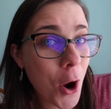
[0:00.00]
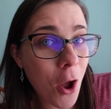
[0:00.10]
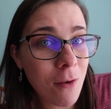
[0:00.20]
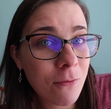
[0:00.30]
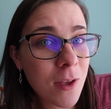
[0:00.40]

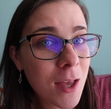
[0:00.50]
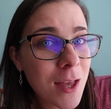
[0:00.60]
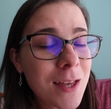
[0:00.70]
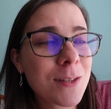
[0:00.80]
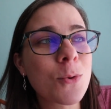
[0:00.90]

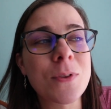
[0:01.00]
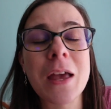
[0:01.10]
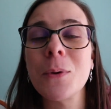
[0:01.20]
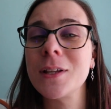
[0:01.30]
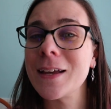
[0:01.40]
obvious or
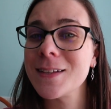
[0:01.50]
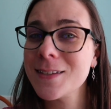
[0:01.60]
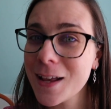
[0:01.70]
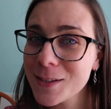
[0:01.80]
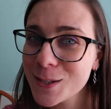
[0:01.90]
they would get
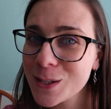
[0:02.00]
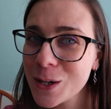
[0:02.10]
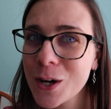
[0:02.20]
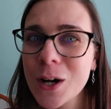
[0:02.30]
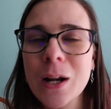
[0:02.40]

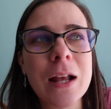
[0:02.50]
censored.